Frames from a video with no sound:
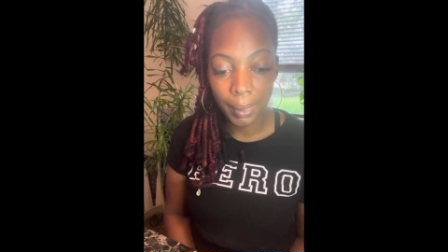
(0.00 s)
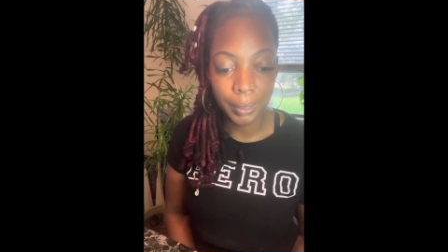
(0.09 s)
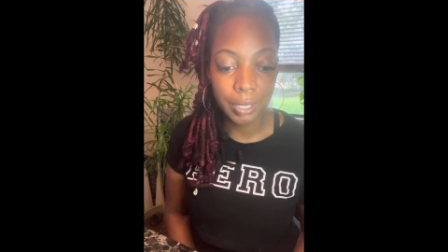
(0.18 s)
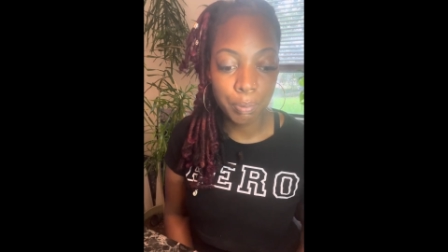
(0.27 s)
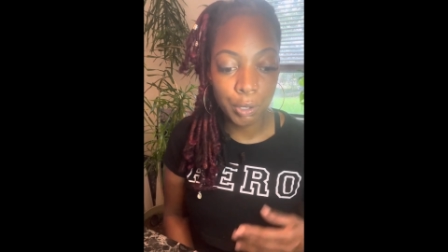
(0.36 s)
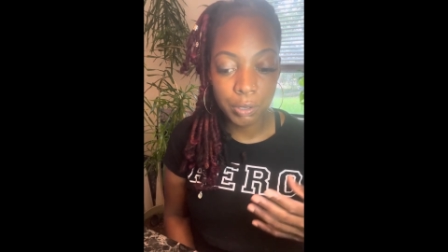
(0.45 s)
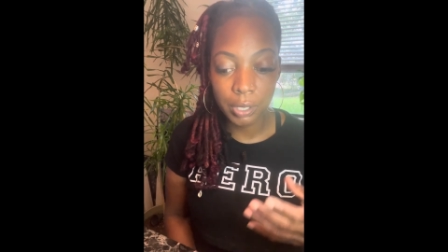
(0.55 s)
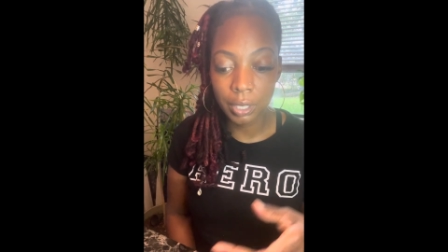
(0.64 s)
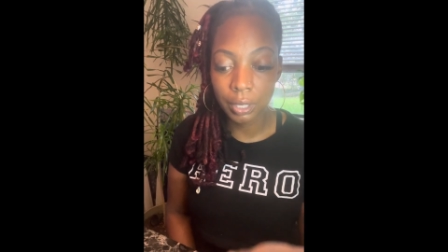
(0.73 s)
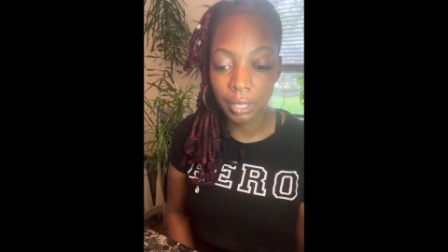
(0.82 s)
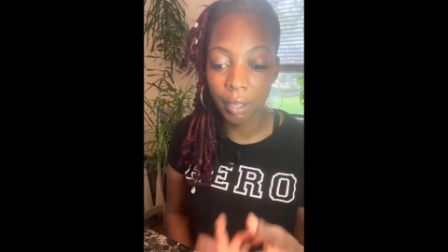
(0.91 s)
This
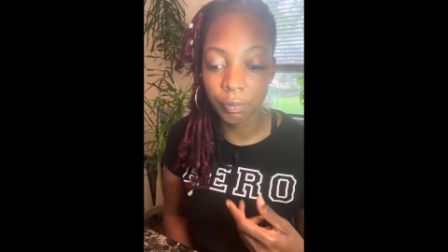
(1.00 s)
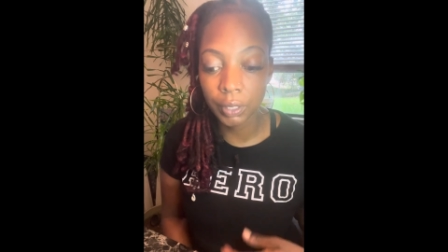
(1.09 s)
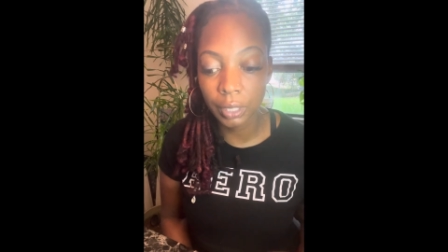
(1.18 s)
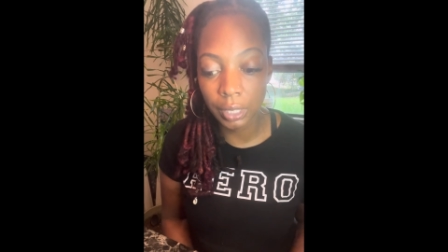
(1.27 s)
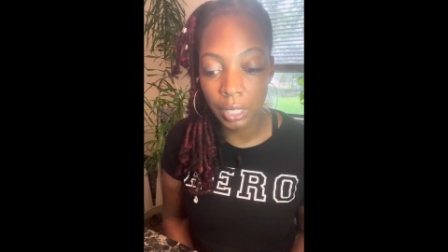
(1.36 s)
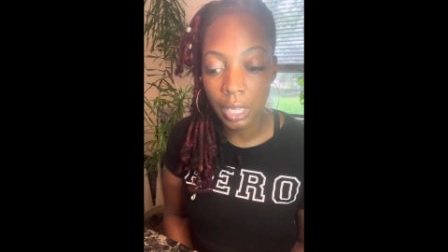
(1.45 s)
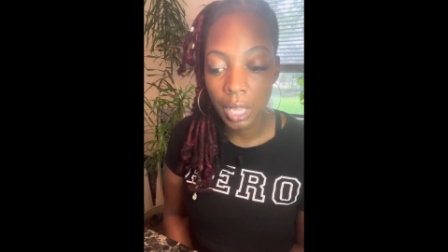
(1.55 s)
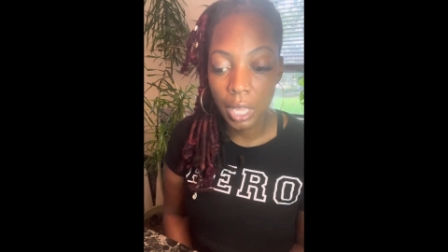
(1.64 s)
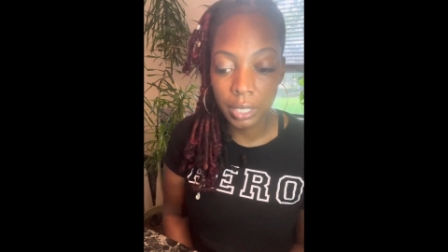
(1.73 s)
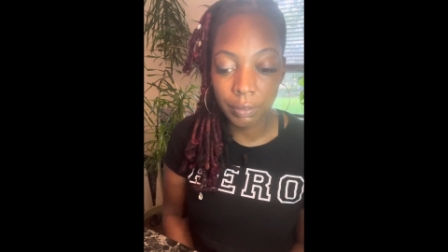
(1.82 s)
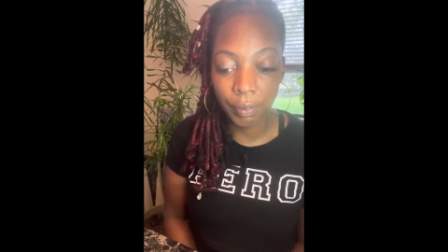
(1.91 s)
person definitely
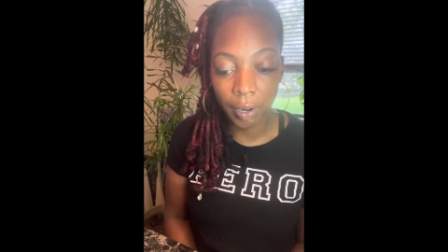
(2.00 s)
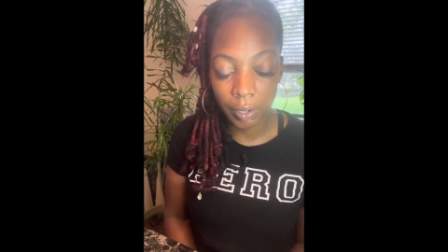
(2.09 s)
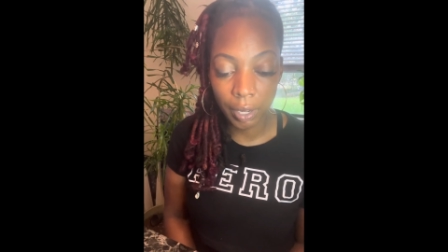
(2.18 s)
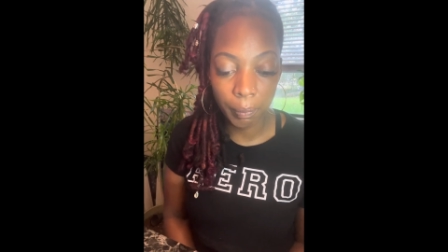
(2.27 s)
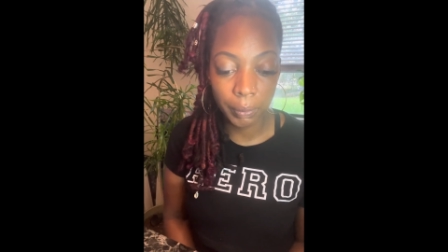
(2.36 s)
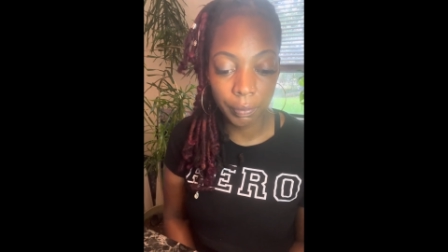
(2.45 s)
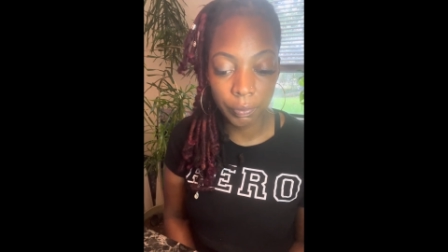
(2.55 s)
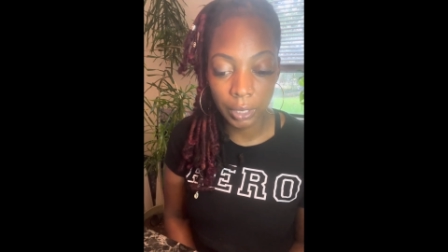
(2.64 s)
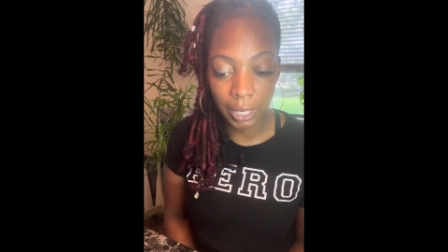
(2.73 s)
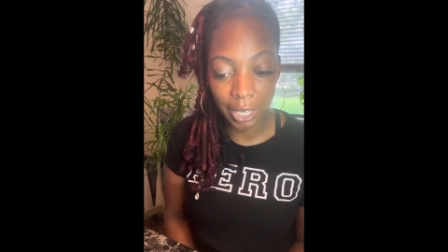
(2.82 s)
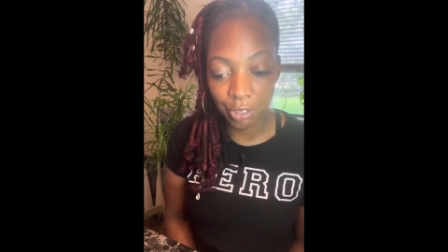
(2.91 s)
is very
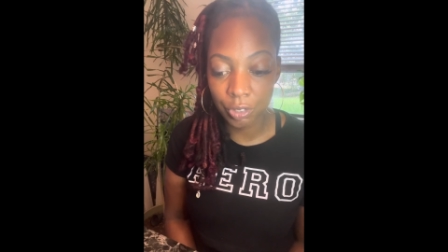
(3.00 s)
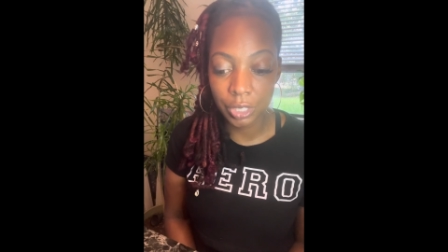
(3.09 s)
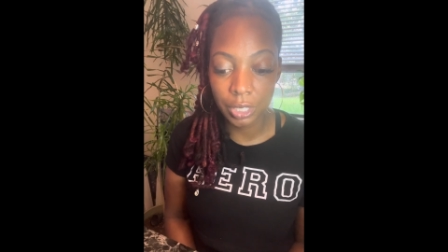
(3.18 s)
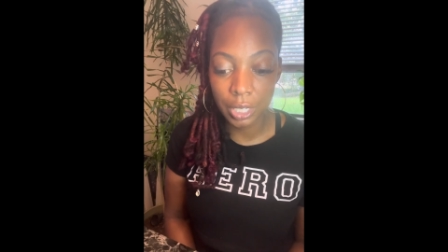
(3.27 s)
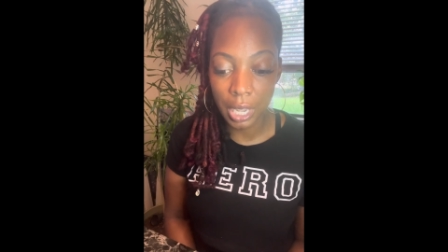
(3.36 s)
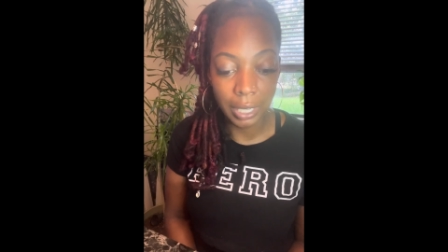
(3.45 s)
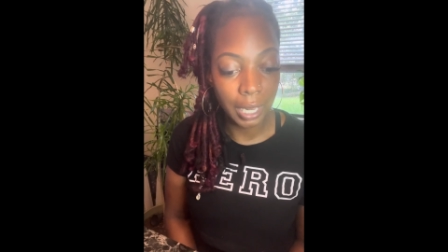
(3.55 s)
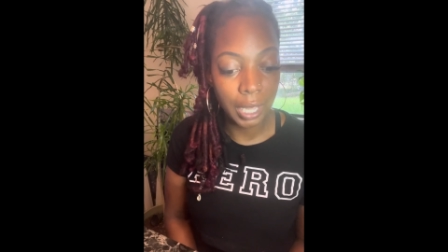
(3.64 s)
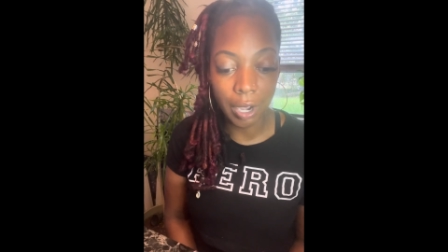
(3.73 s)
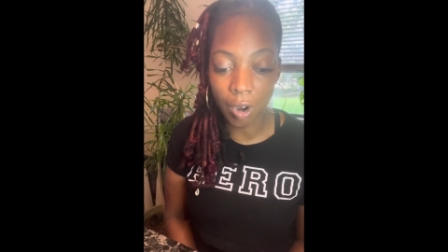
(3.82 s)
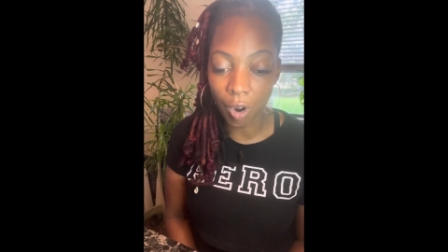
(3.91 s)
uplifting energy, and
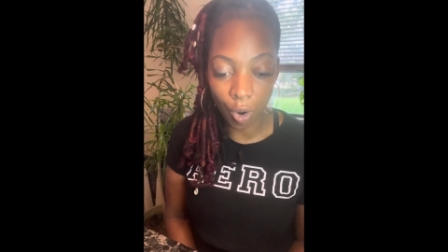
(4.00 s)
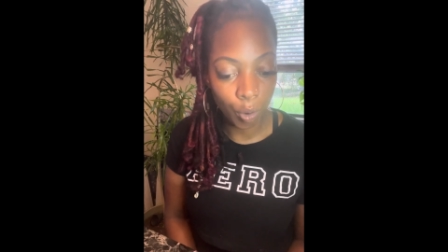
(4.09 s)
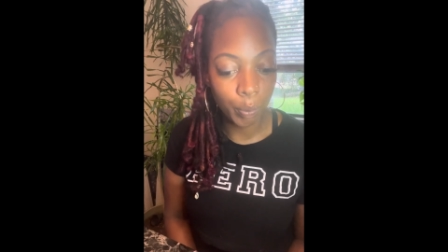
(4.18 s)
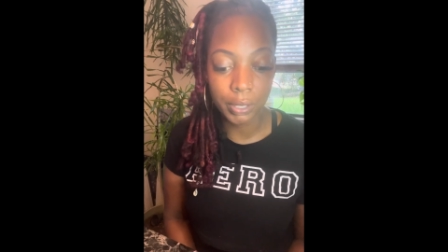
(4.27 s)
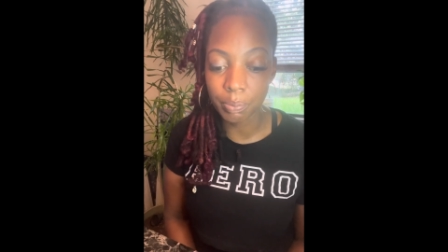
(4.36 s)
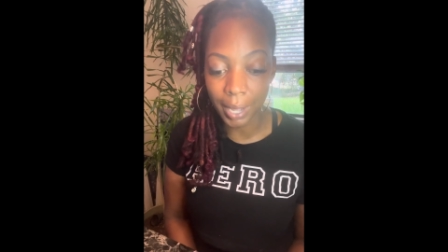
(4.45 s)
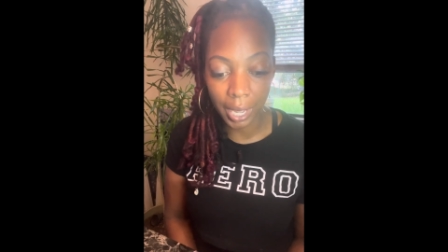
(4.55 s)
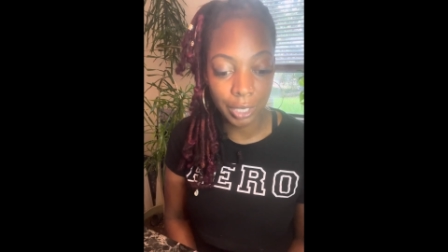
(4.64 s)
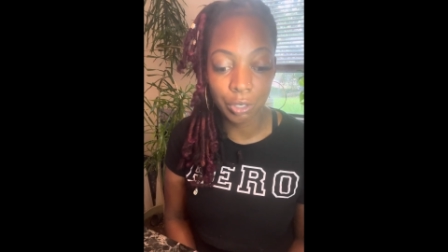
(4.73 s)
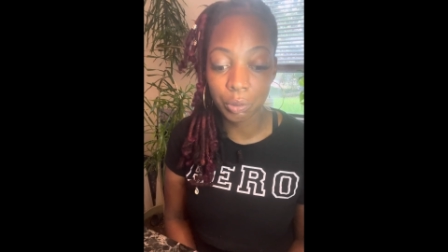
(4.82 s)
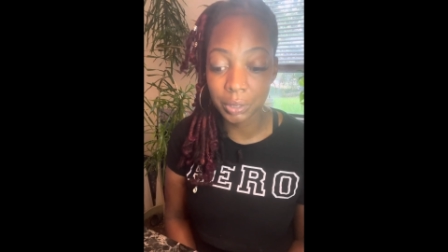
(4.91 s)
they are always by
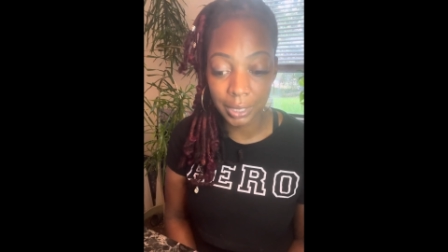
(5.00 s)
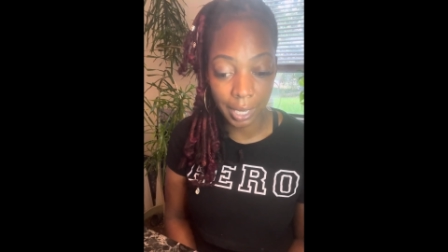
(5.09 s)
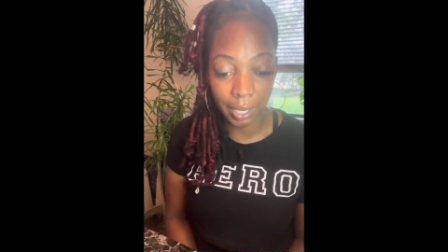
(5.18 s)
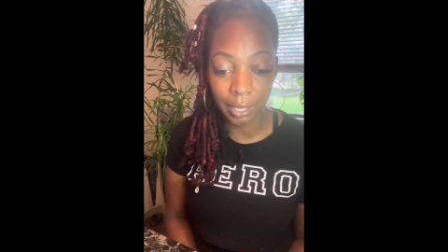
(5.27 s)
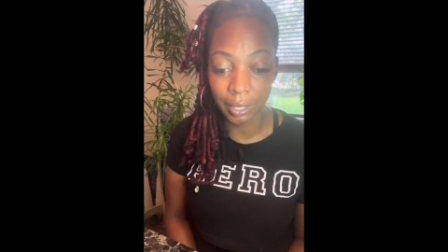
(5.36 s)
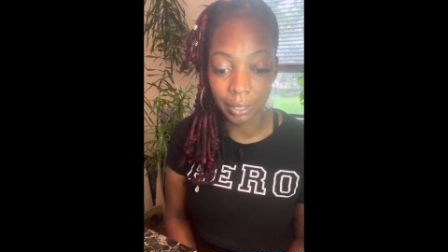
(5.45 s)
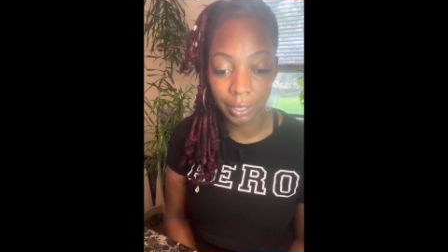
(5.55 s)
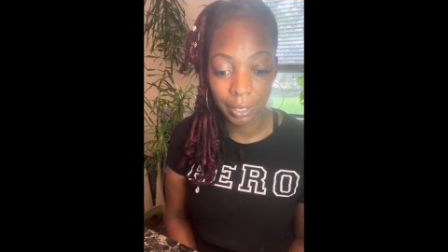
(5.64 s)
your side.